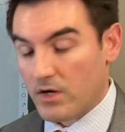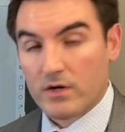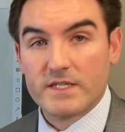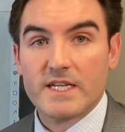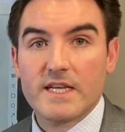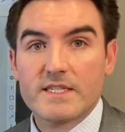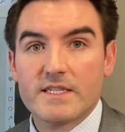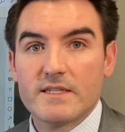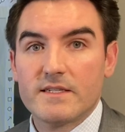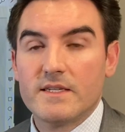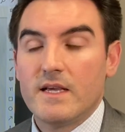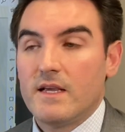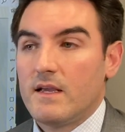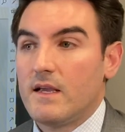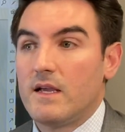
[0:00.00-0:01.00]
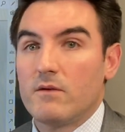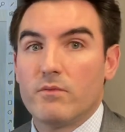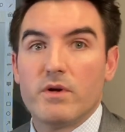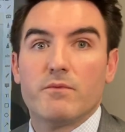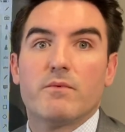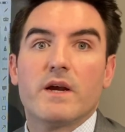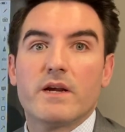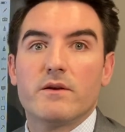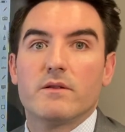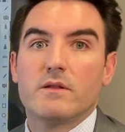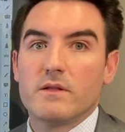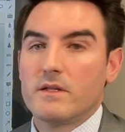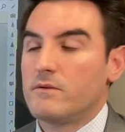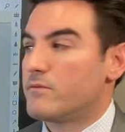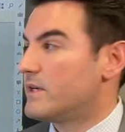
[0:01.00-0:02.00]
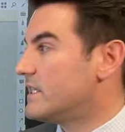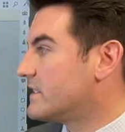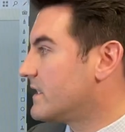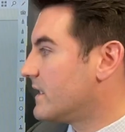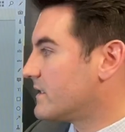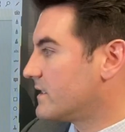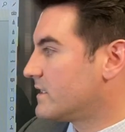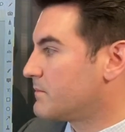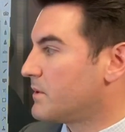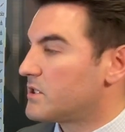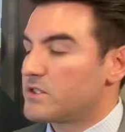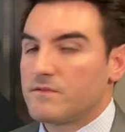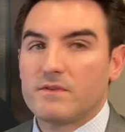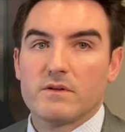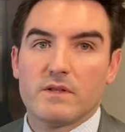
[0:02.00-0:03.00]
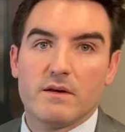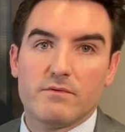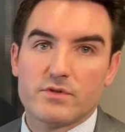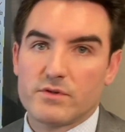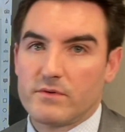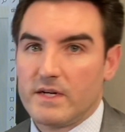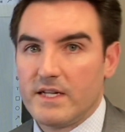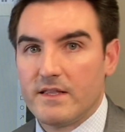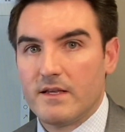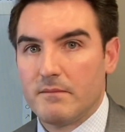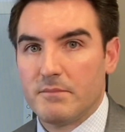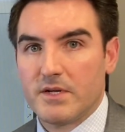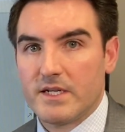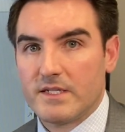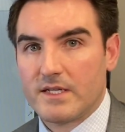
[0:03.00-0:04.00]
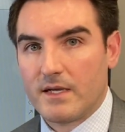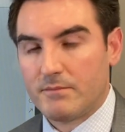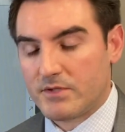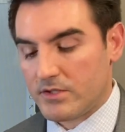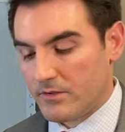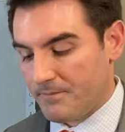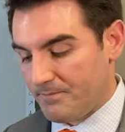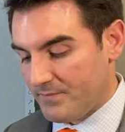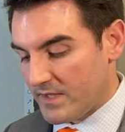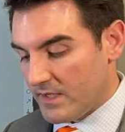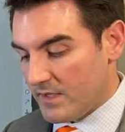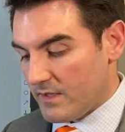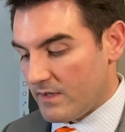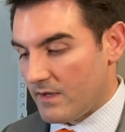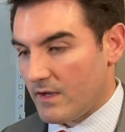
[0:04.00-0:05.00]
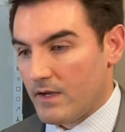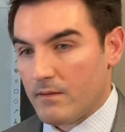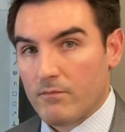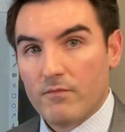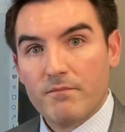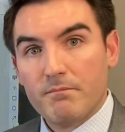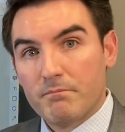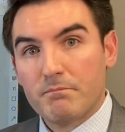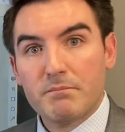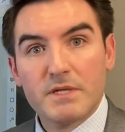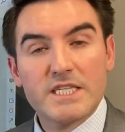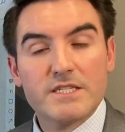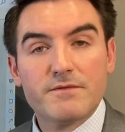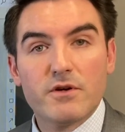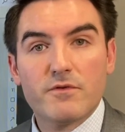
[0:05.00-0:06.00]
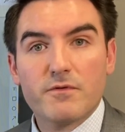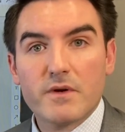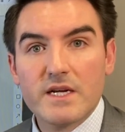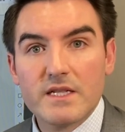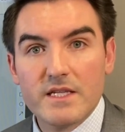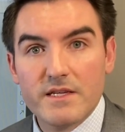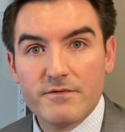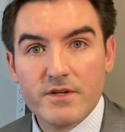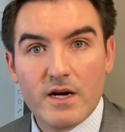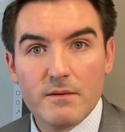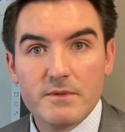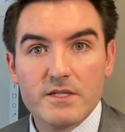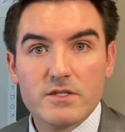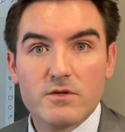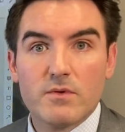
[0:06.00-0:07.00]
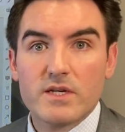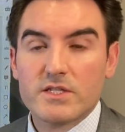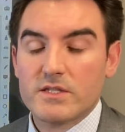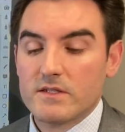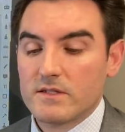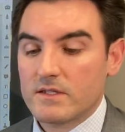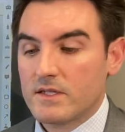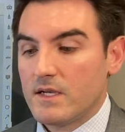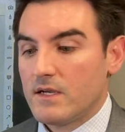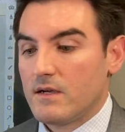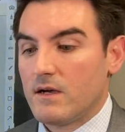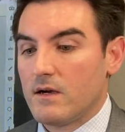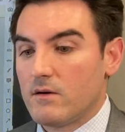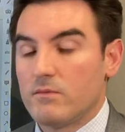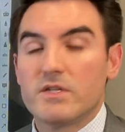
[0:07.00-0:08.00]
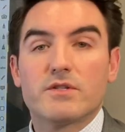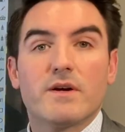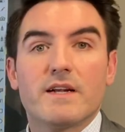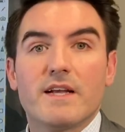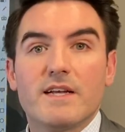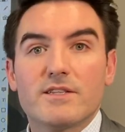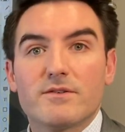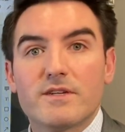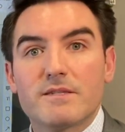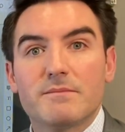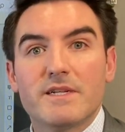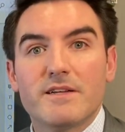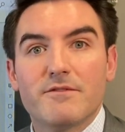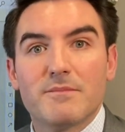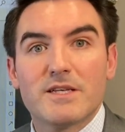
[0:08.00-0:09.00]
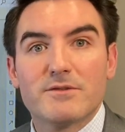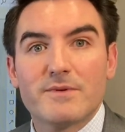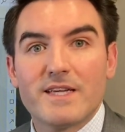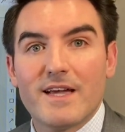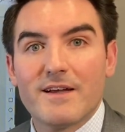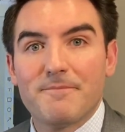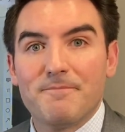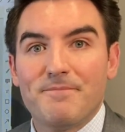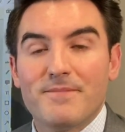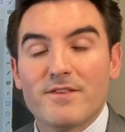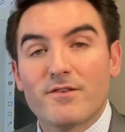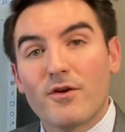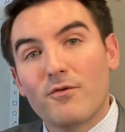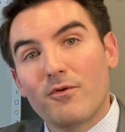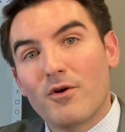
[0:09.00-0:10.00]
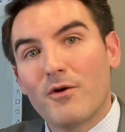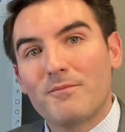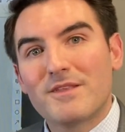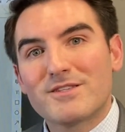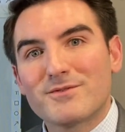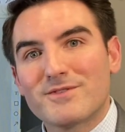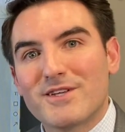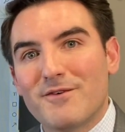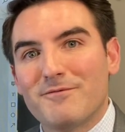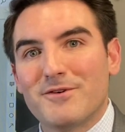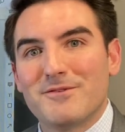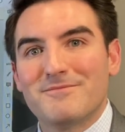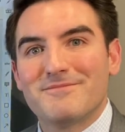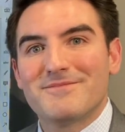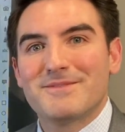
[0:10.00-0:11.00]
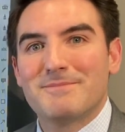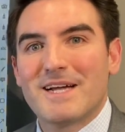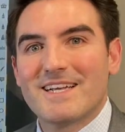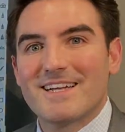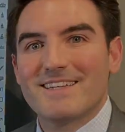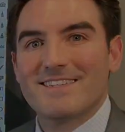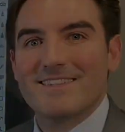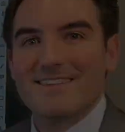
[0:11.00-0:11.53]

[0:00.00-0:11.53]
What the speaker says: tested, and we regularly retest, especially if their levels are anything but a type 2. Please feel free to leave comments, questions. We try to answer as many of them as we can. So, hope this was helpful. Bye, guys.